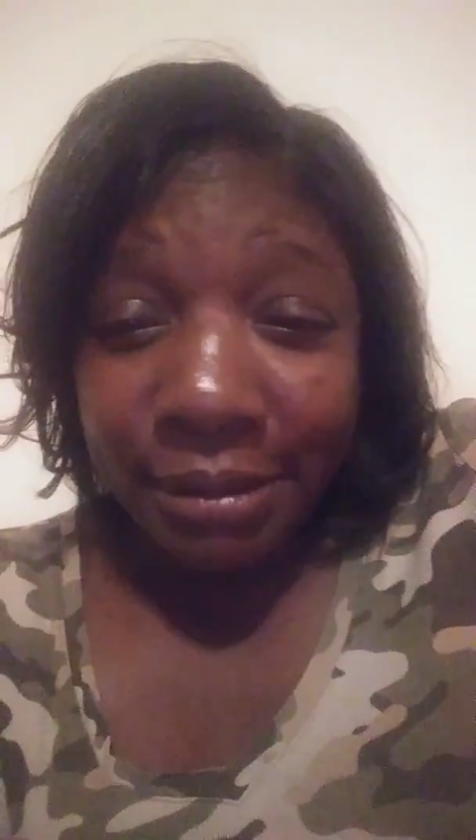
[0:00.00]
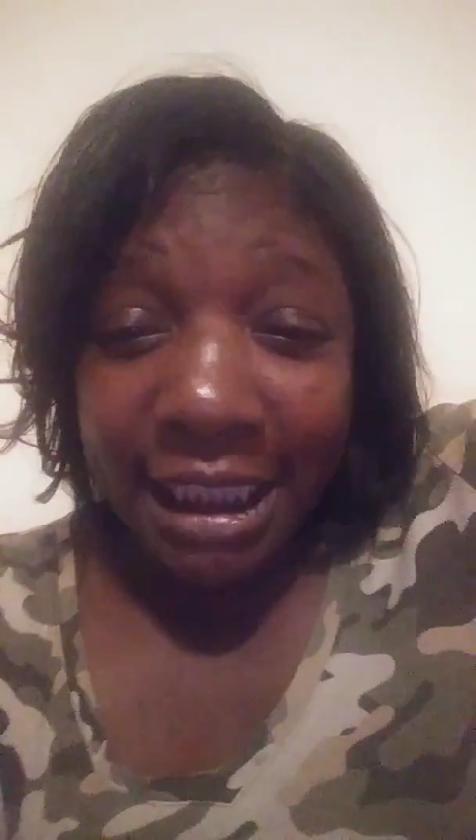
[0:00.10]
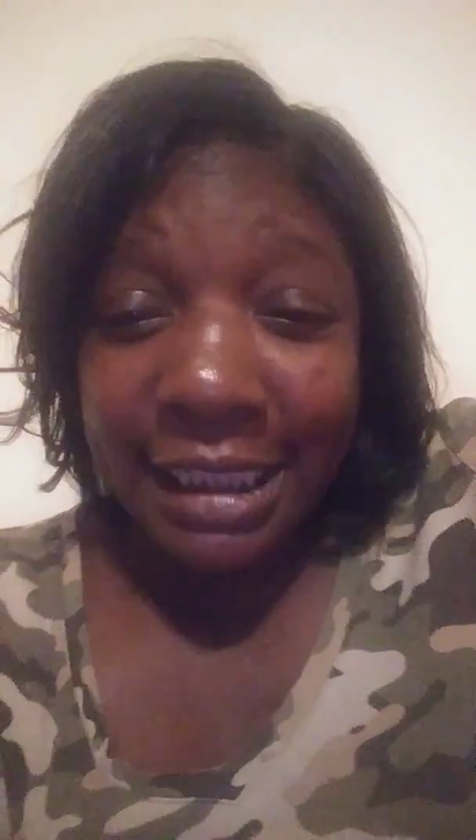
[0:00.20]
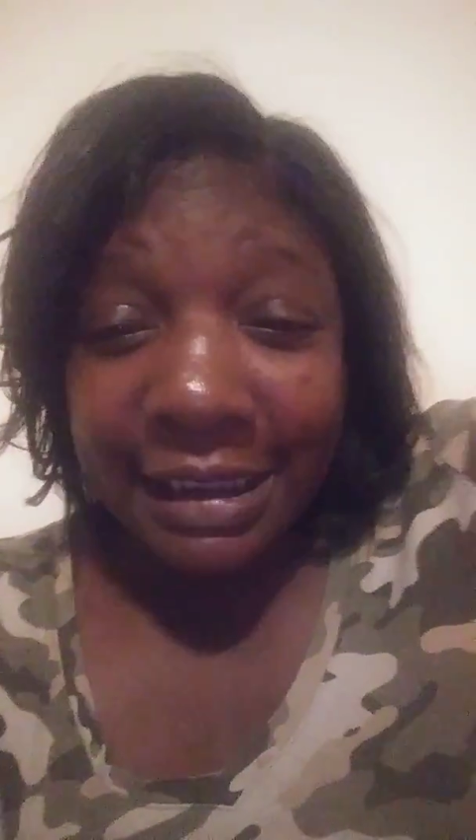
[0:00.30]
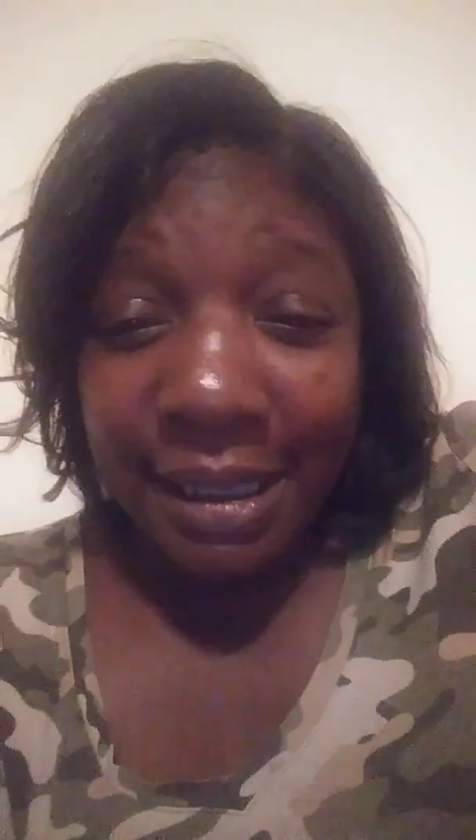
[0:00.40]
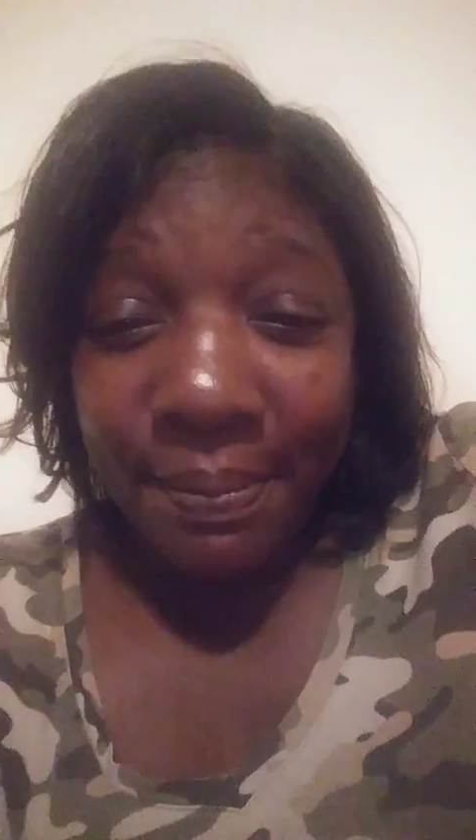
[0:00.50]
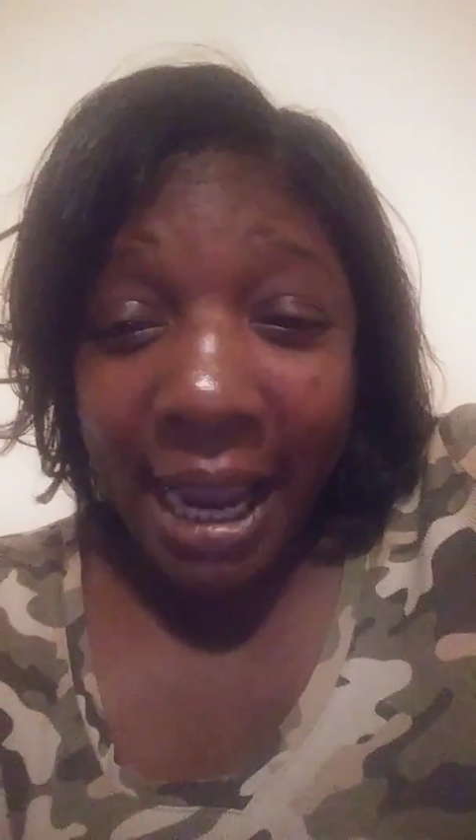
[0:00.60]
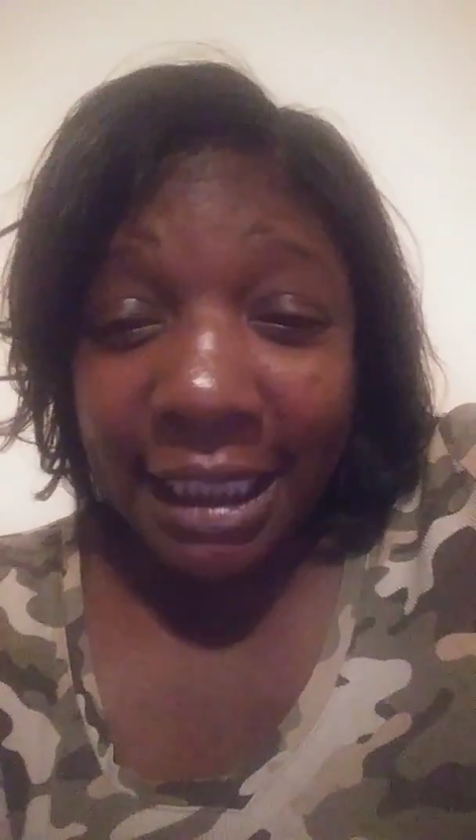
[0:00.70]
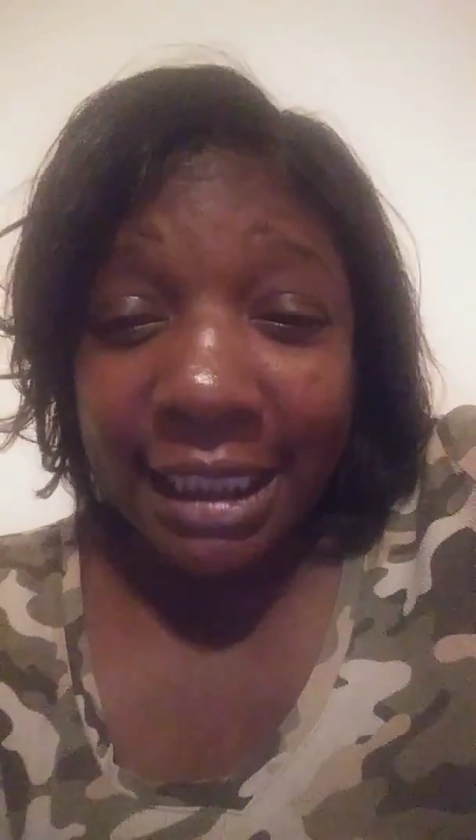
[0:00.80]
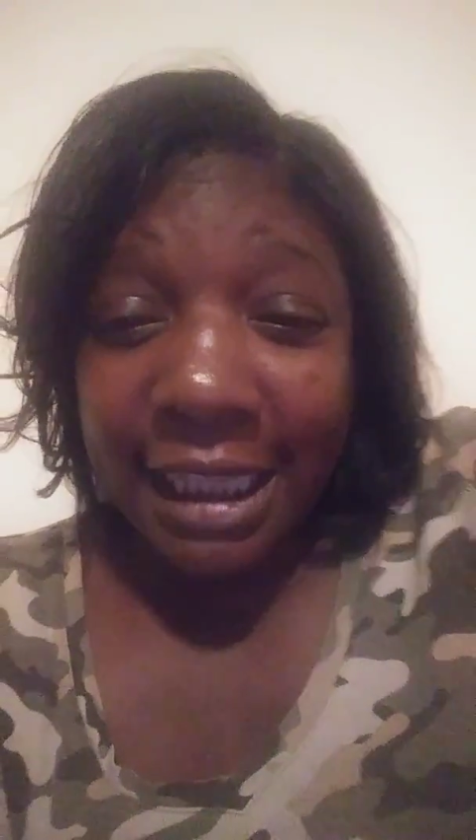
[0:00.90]
please
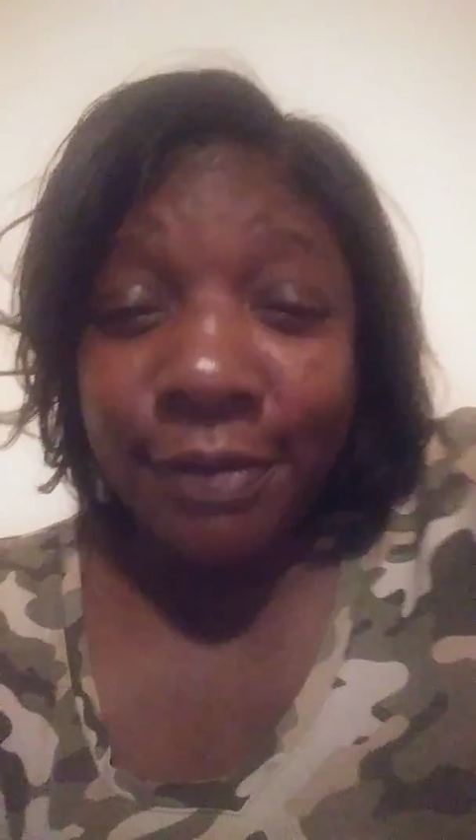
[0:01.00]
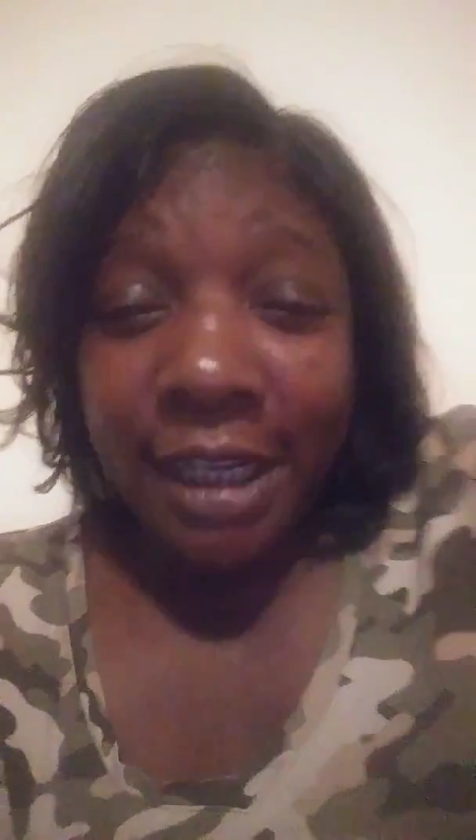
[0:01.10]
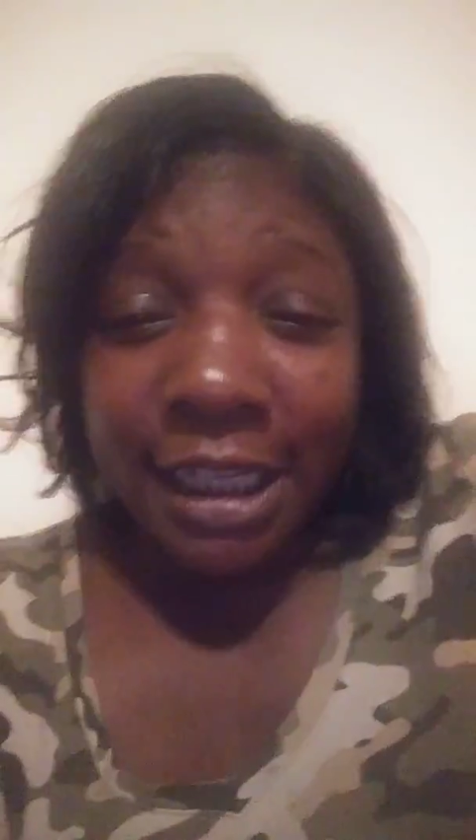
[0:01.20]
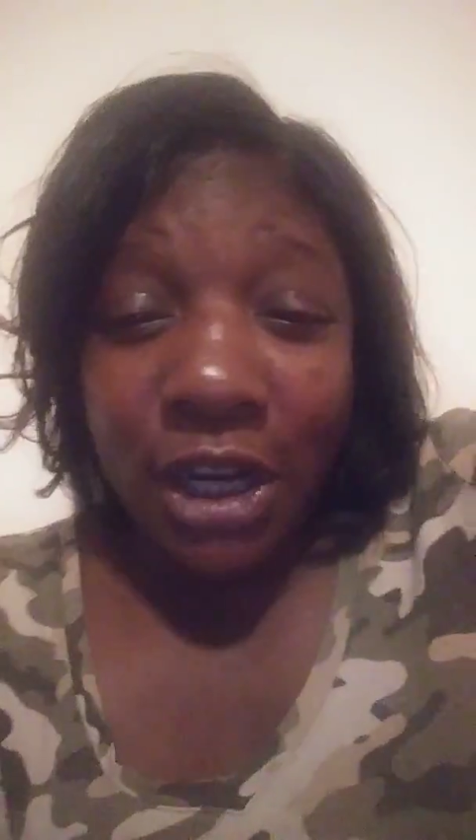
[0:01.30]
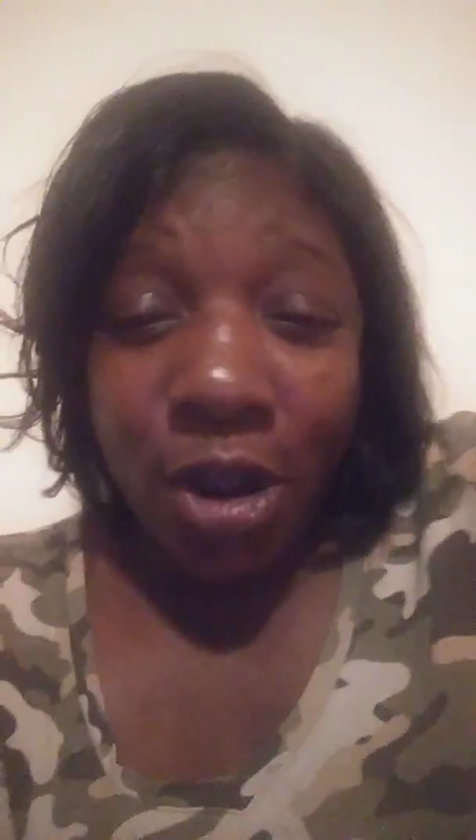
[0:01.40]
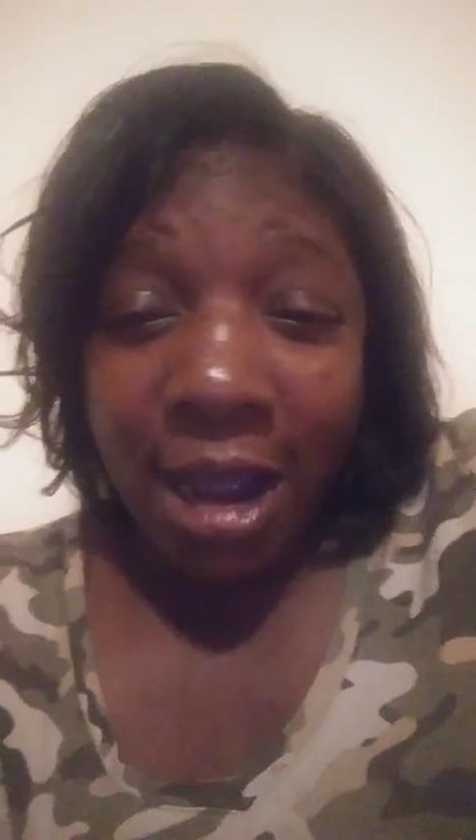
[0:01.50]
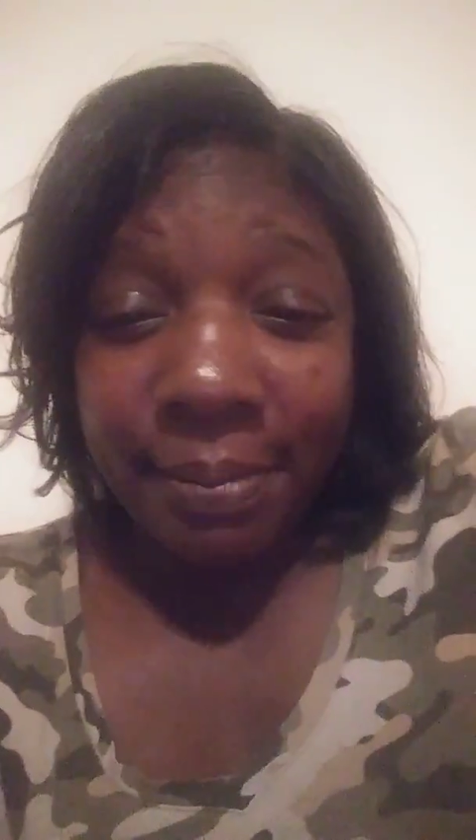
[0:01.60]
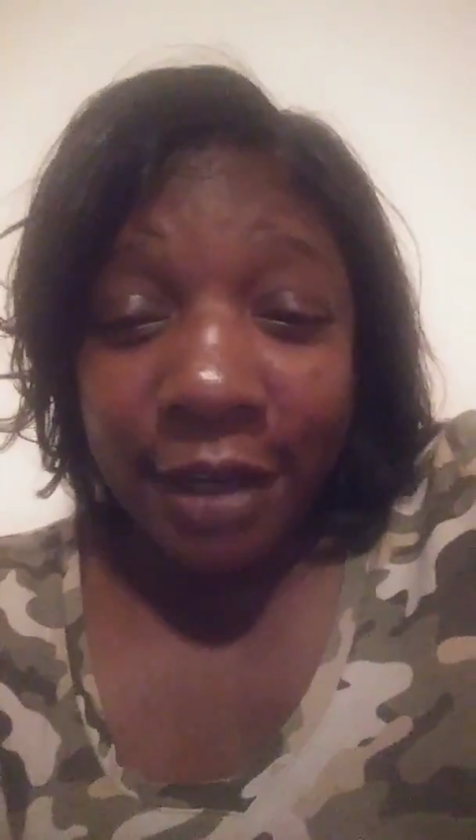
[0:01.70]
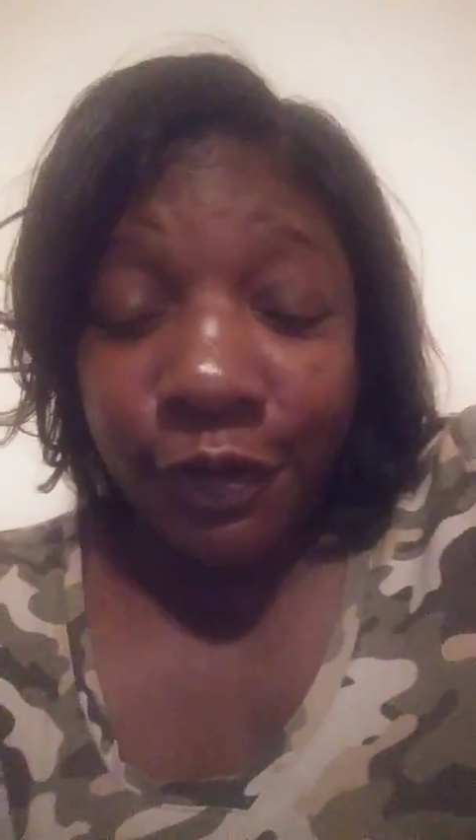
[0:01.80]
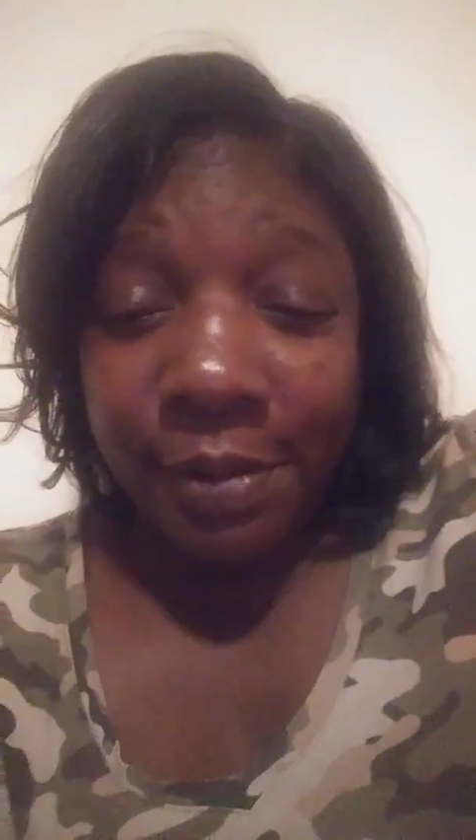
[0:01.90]
somebody leave it in a
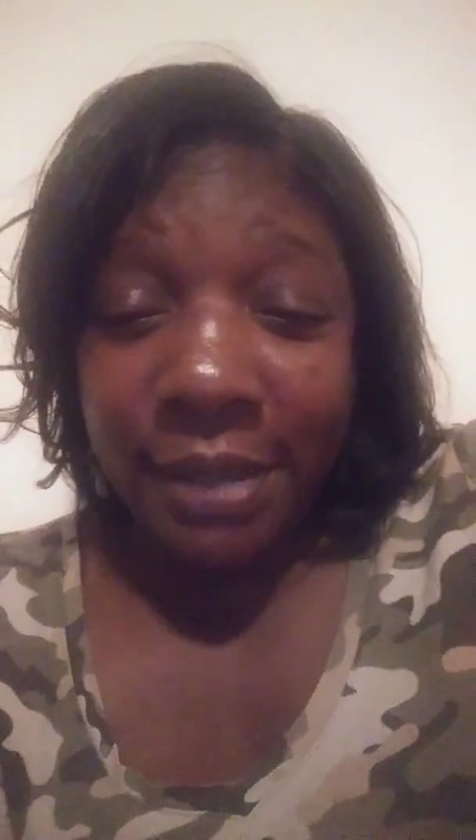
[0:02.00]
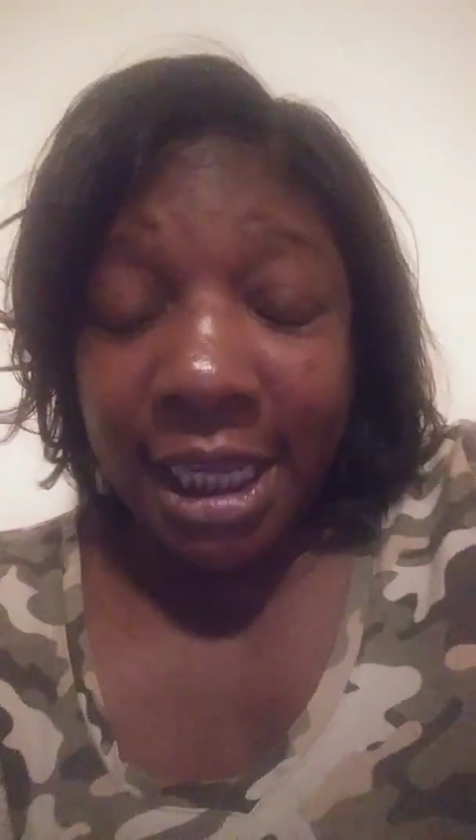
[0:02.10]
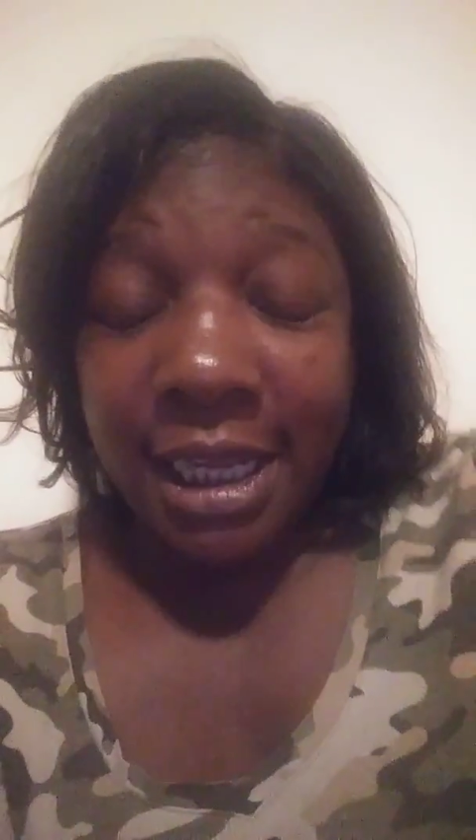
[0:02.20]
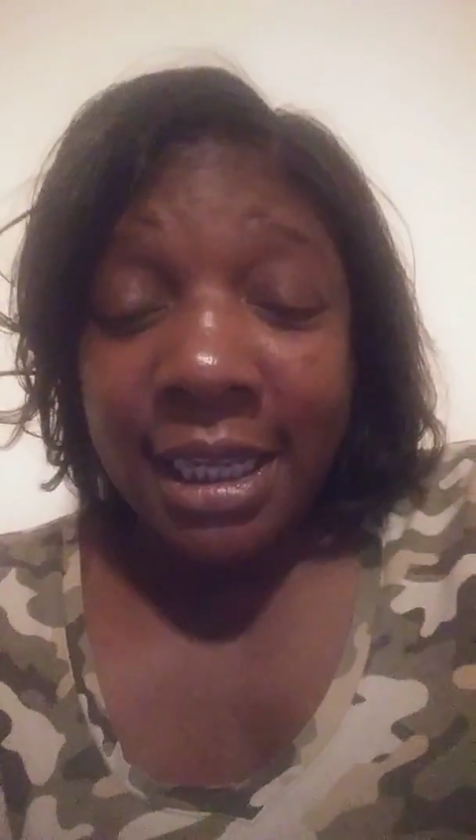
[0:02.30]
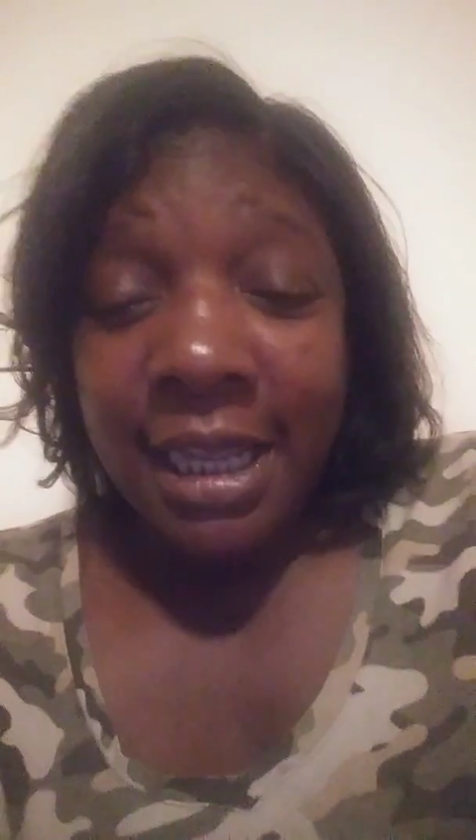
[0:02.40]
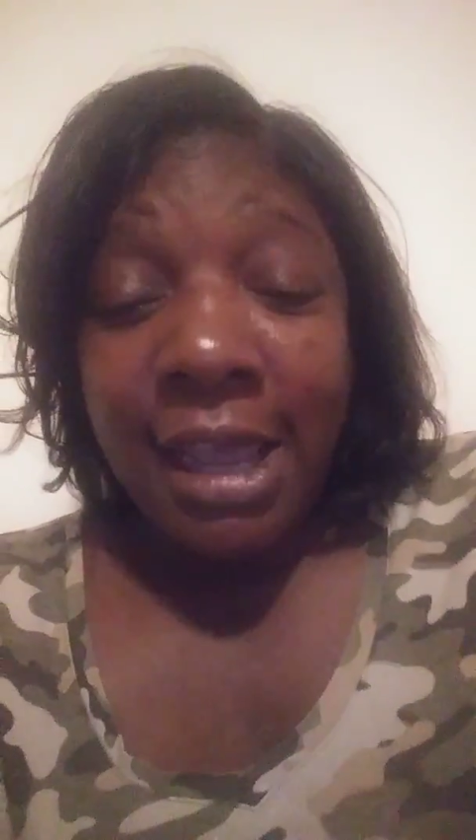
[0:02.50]
comment for me.